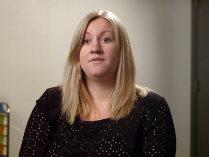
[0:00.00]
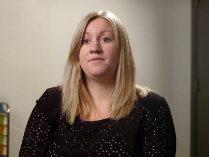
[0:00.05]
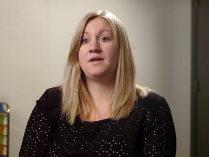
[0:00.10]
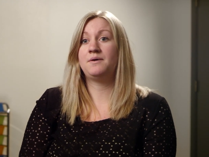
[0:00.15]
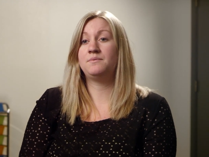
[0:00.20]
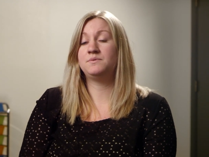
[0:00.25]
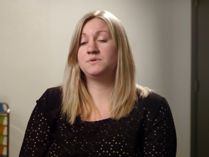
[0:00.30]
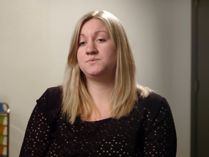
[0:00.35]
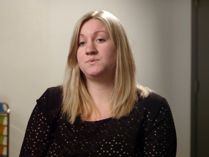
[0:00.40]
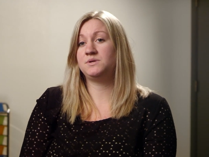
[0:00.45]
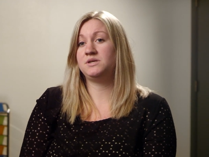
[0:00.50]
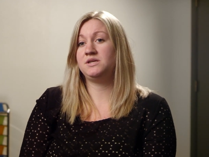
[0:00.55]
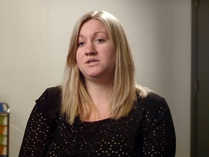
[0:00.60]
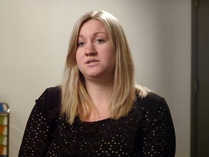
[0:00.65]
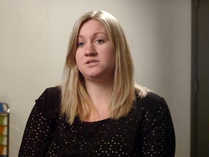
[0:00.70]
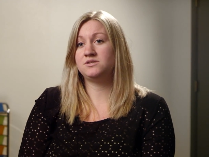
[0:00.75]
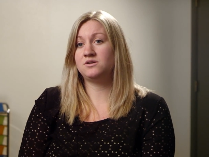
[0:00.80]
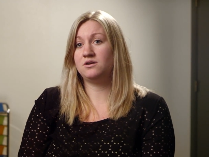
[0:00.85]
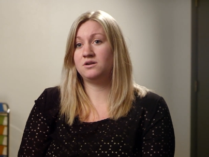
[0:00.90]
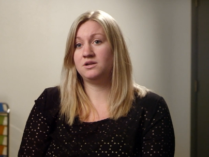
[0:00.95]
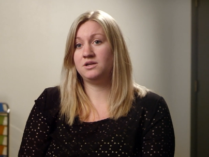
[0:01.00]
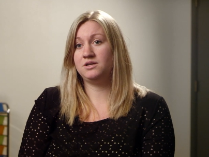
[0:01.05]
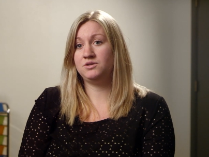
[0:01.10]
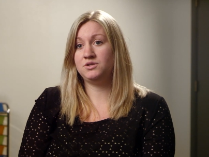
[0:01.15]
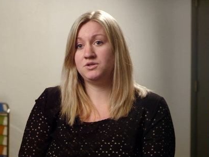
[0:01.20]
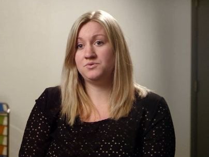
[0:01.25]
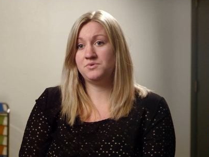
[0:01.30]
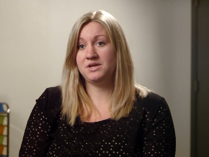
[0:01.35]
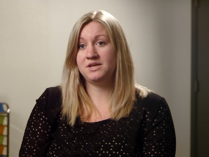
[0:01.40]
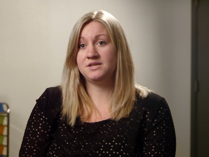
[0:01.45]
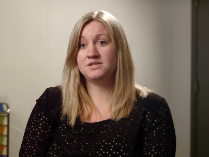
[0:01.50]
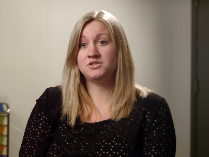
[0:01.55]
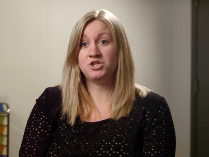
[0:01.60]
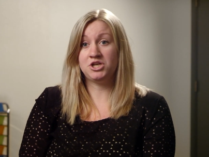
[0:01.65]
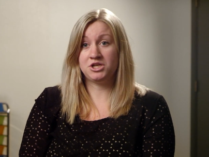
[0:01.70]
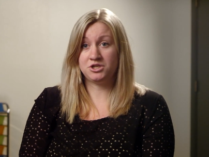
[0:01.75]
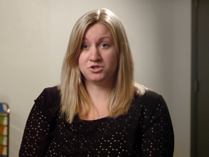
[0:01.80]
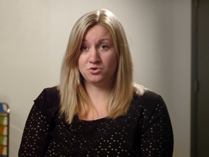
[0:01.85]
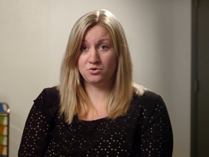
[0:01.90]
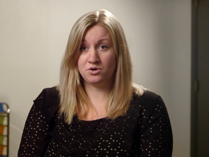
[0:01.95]
That was when he started doing his
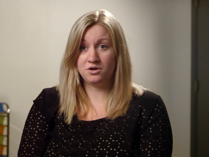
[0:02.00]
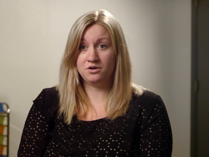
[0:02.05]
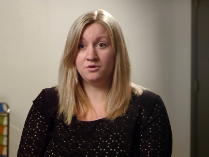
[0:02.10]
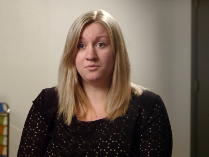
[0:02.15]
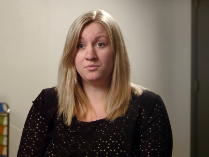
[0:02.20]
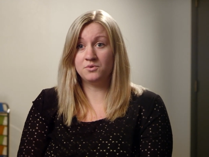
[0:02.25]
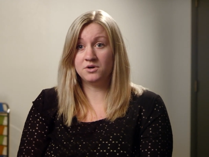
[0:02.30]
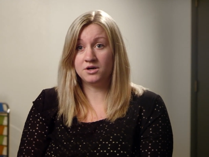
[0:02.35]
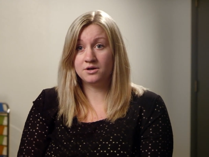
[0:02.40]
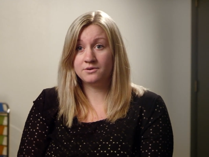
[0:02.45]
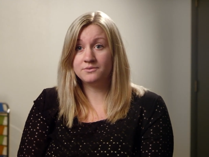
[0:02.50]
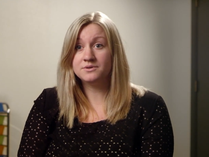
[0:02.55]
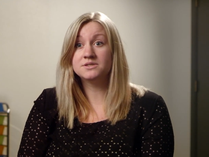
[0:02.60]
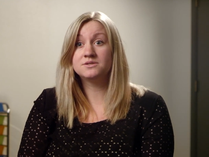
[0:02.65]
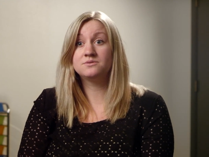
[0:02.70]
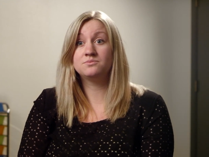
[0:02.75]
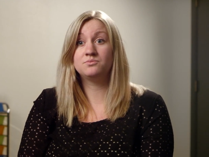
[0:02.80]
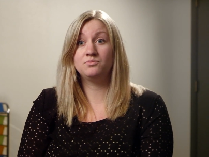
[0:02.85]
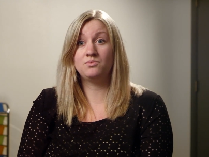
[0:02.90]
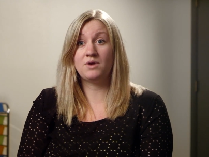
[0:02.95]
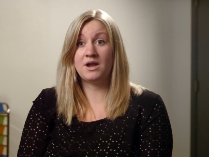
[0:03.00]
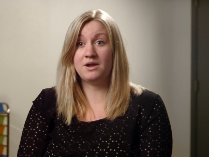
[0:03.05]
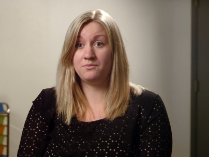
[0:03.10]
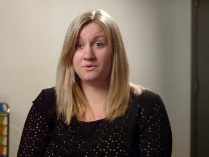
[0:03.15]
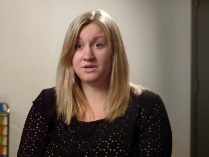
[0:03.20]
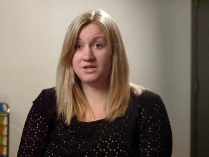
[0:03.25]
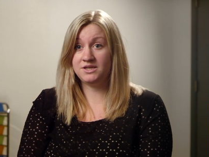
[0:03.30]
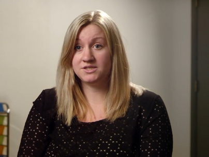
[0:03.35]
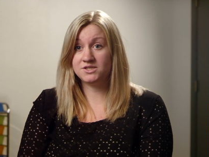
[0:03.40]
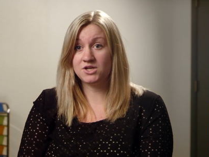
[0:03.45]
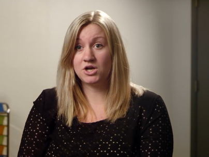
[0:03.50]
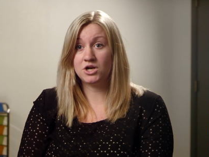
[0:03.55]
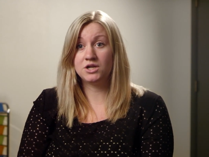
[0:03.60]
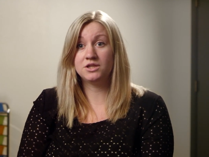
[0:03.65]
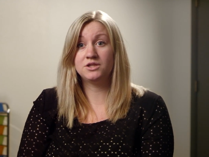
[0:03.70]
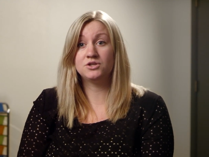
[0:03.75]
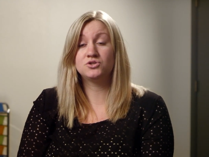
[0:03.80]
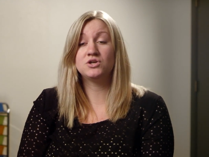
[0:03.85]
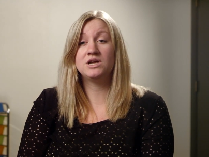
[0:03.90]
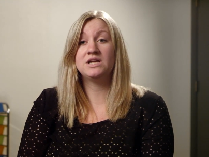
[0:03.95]
janitorial work, was right when he
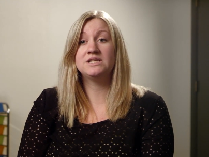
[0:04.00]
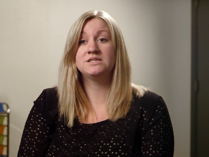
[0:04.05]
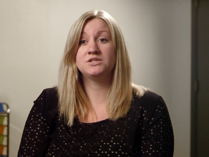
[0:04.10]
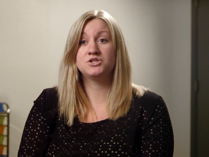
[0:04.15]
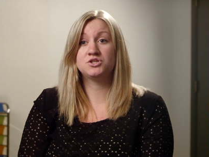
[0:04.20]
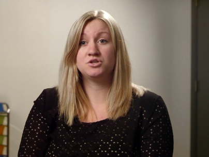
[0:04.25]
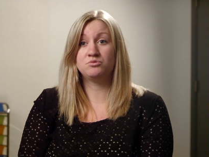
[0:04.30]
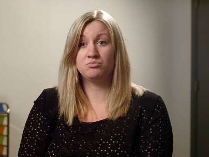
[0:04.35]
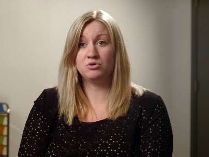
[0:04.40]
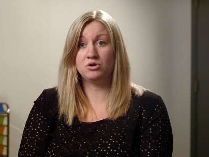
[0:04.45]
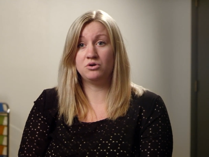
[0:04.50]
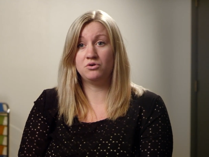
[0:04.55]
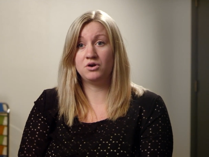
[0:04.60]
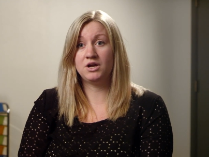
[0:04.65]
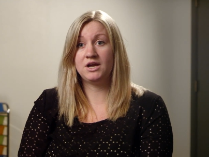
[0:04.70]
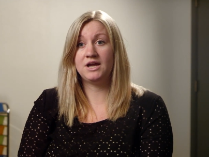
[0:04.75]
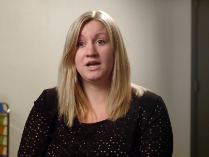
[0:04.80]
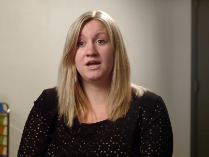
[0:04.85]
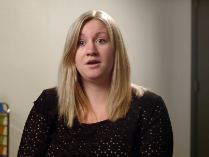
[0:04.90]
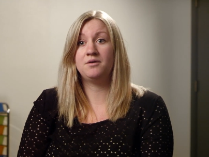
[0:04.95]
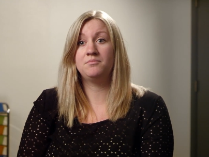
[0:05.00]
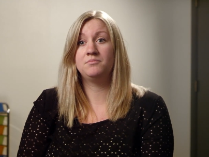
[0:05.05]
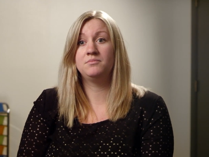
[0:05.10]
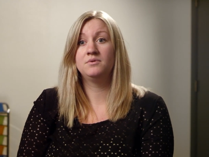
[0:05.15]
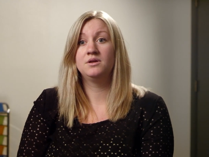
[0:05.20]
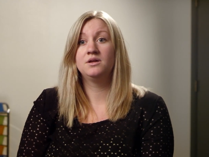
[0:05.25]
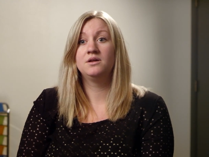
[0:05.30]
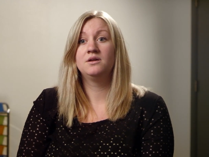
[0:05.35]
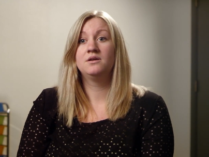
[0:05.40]
started the transition program.